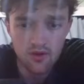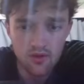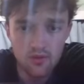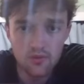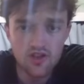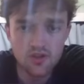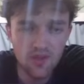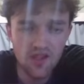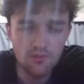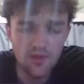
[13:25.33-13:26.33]
Which
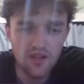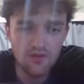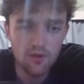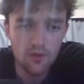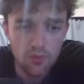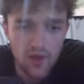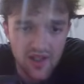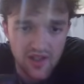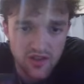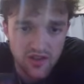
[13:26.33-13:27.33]
might make for a
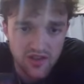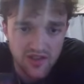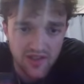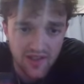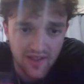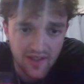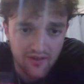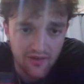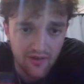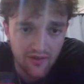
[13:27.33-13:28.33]
pretty interesting
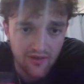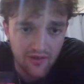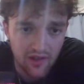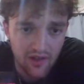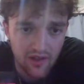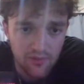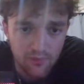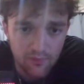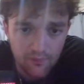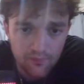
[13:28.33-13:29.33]
end to this
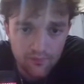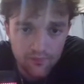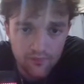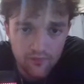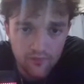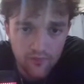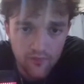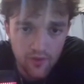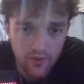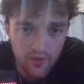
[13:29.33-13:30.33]
game.
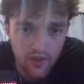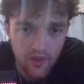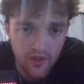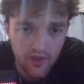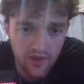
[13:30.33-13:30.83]
Okay.